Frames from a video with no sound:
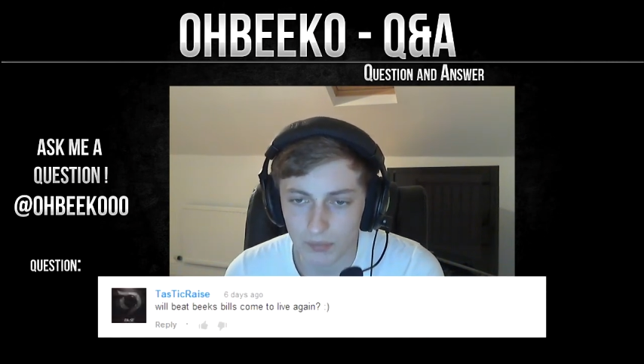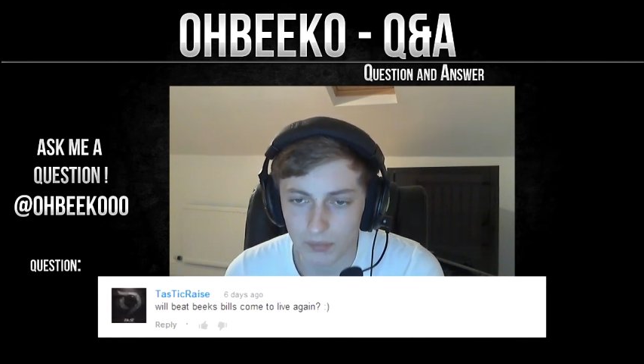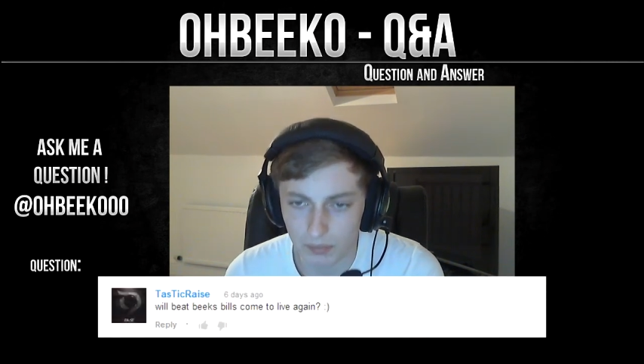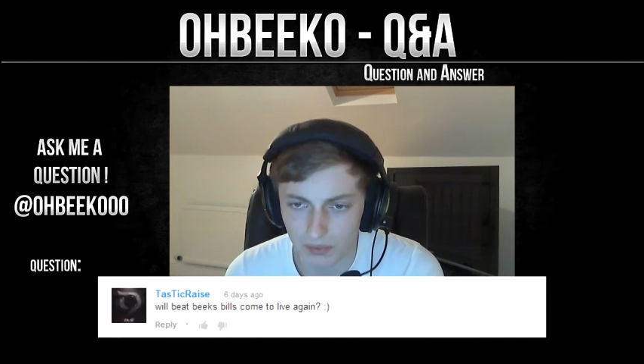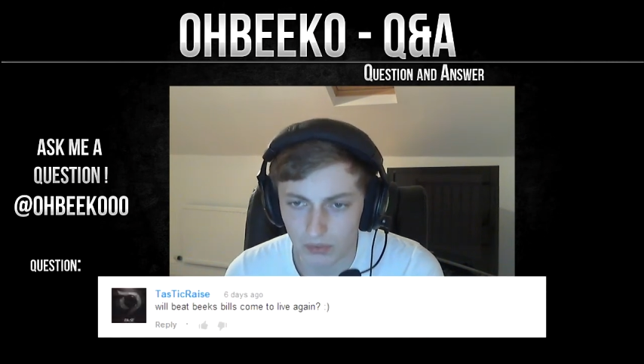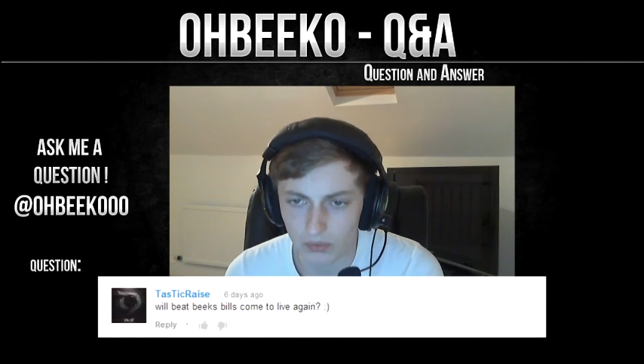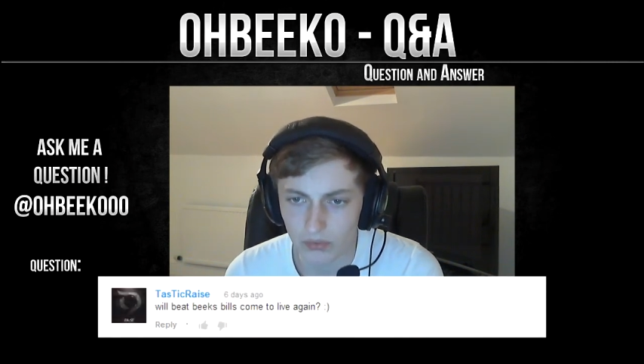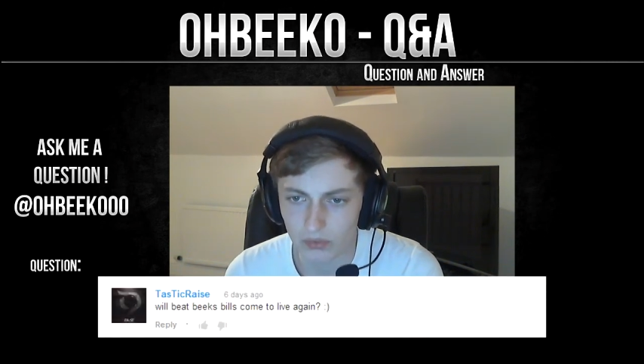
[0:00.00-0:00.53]

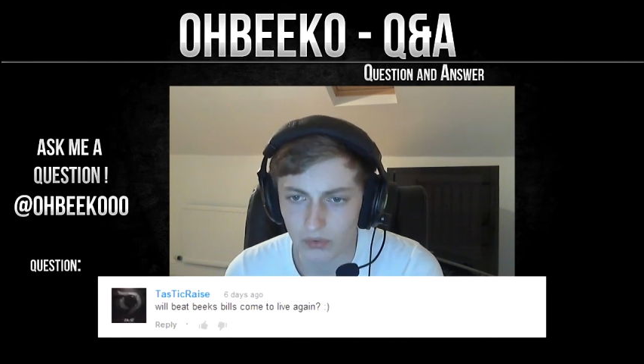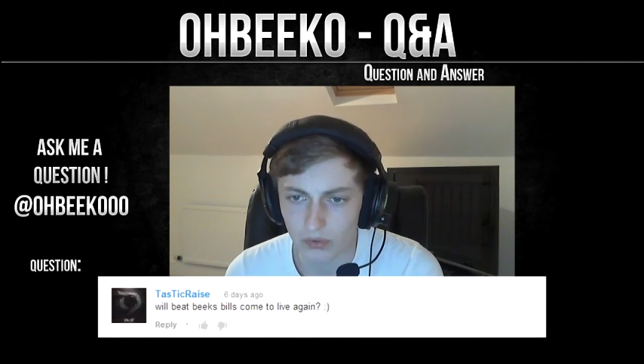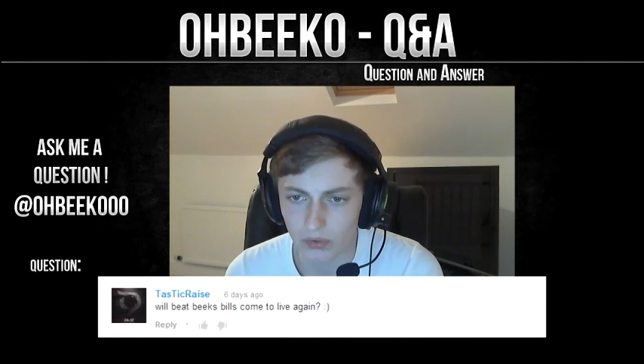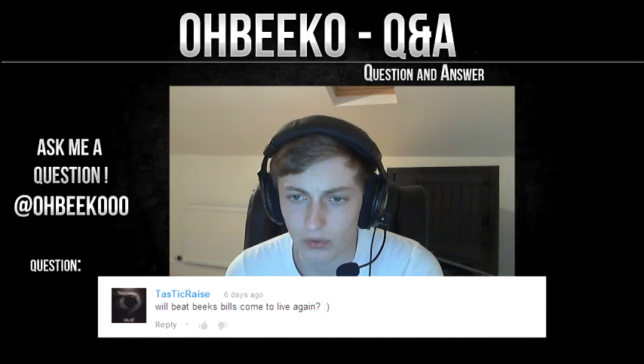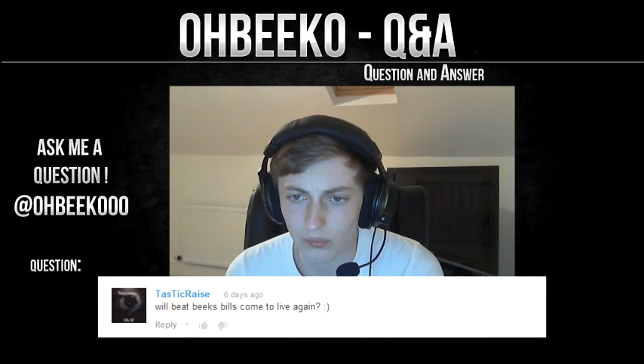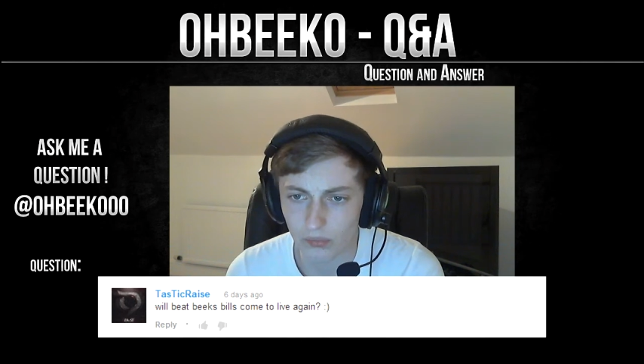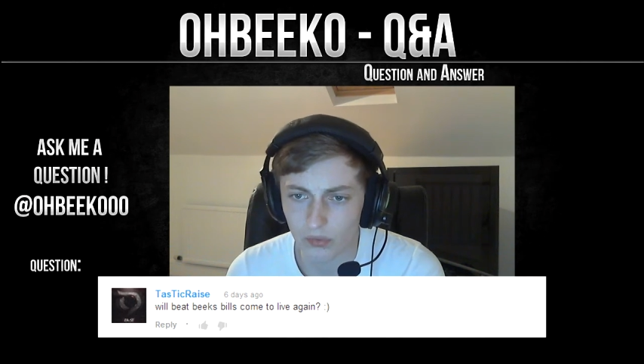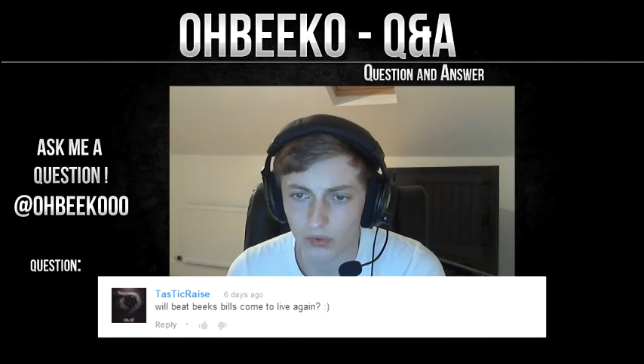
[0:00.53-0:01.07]
bills
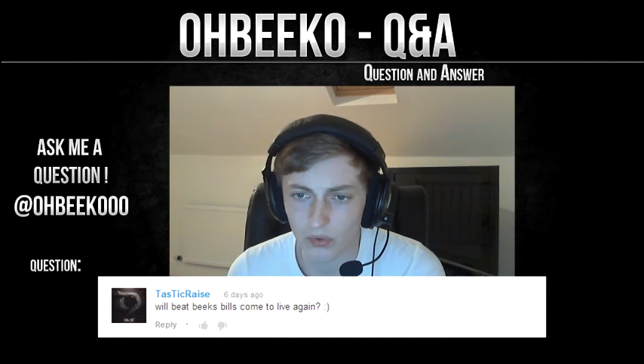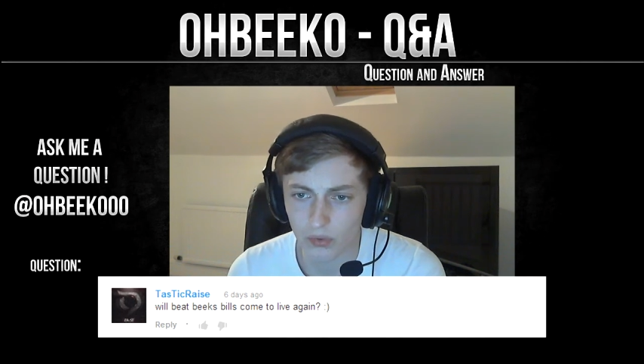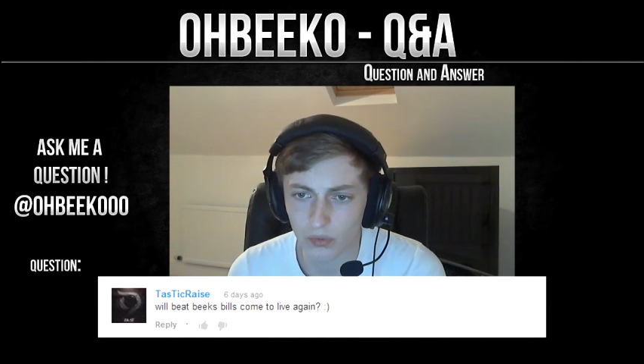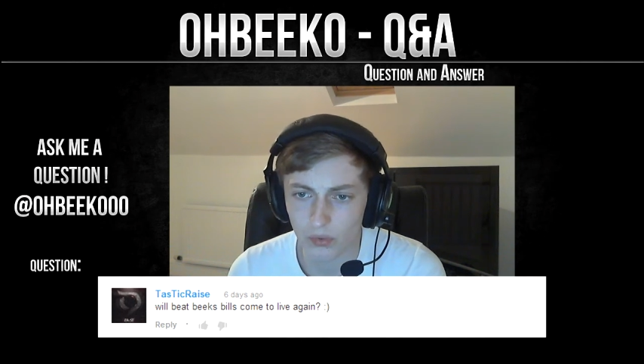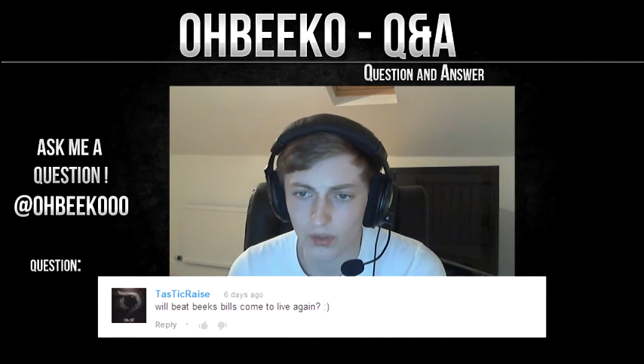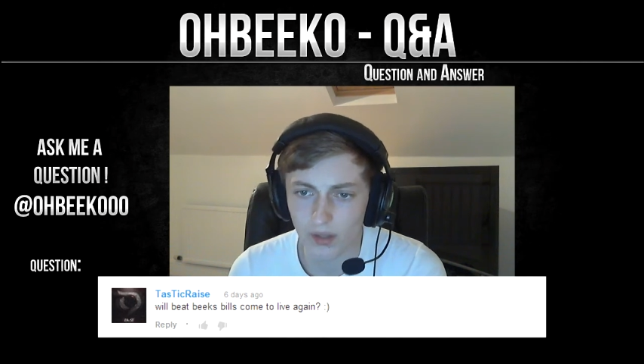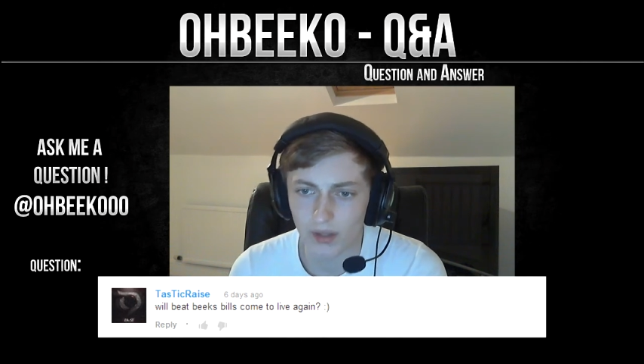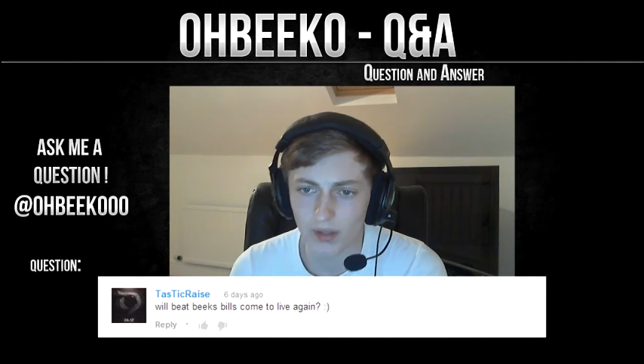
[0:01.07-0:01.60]
come to
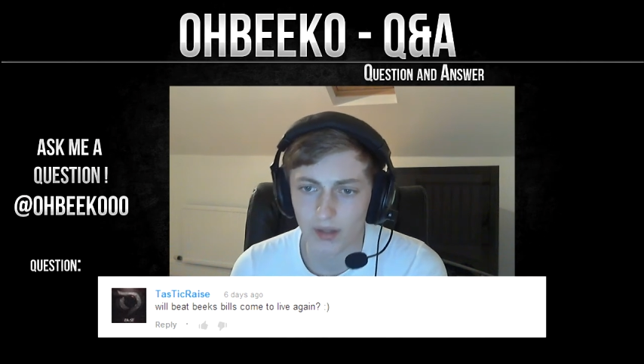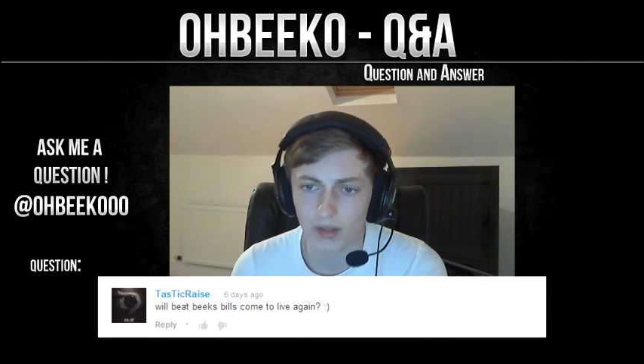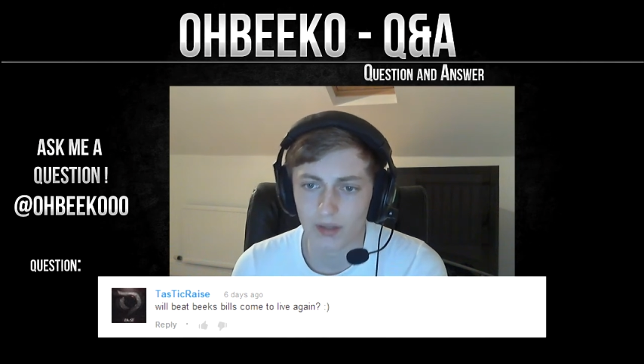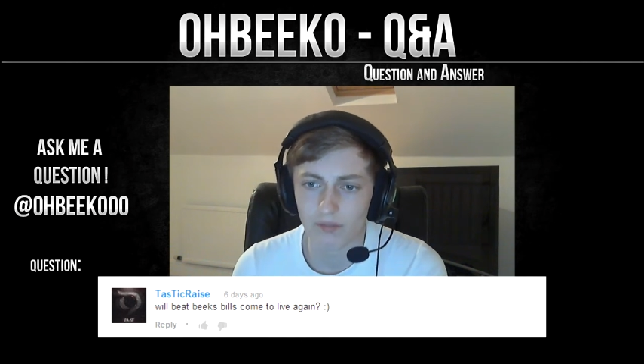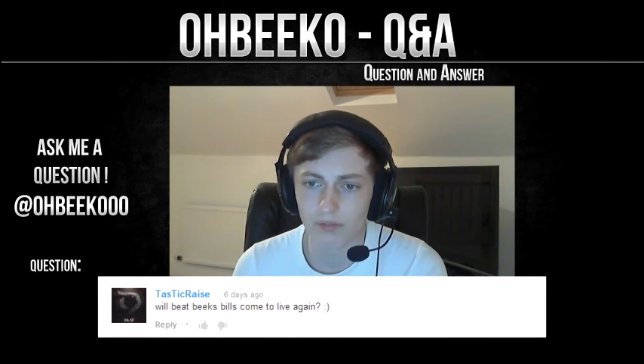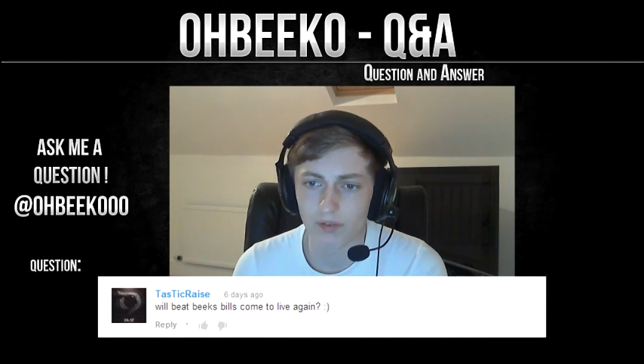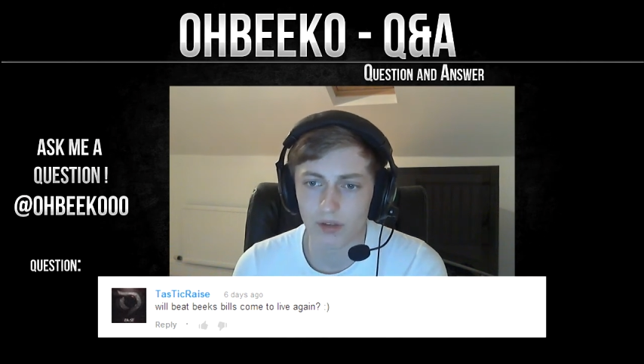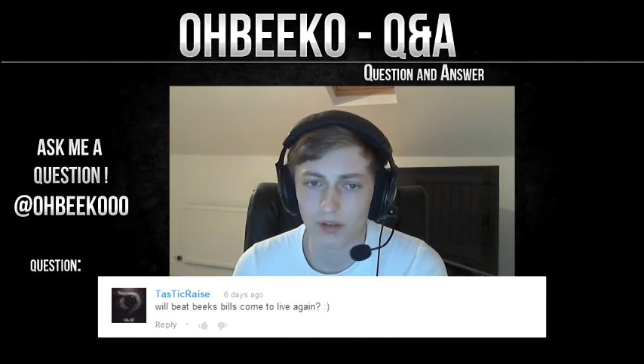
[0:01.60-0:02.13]

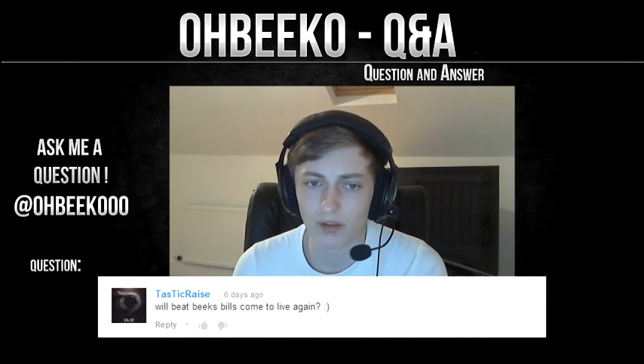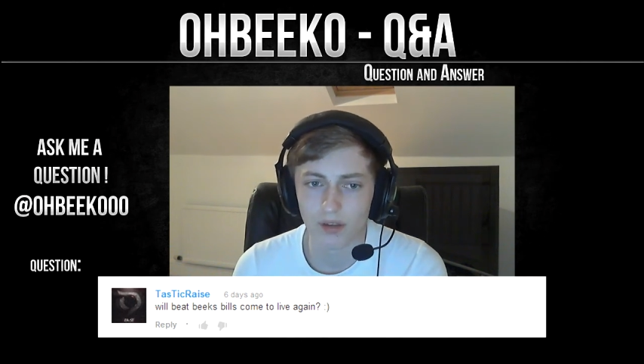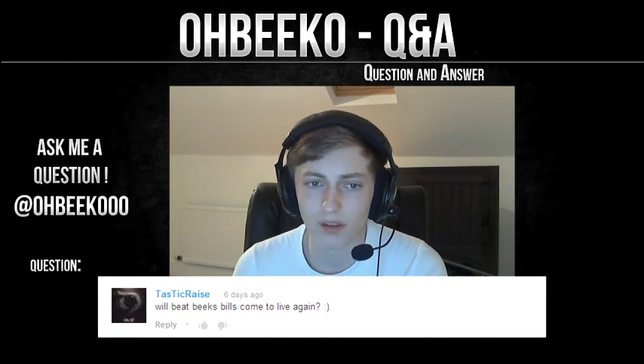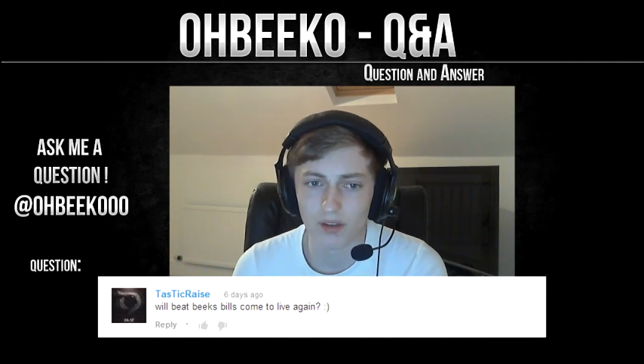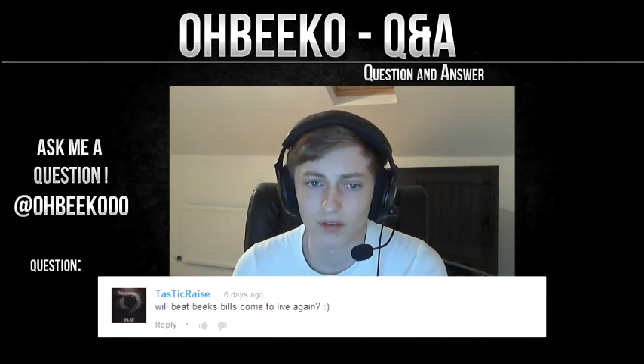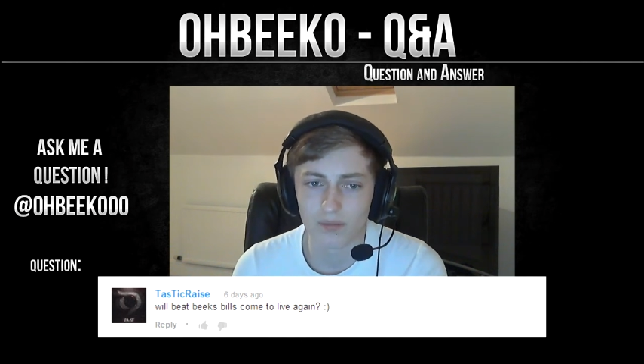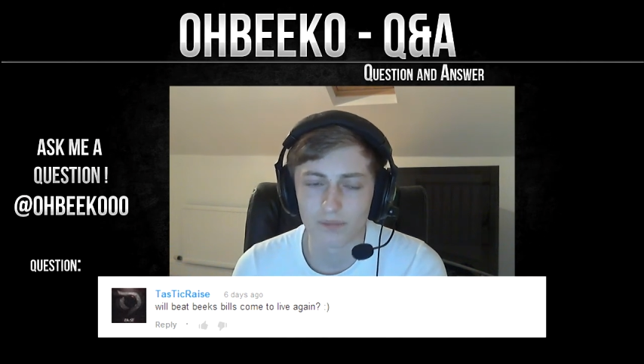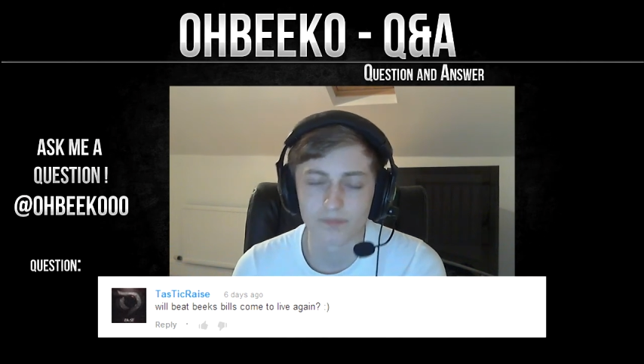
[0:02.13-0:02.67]
live again?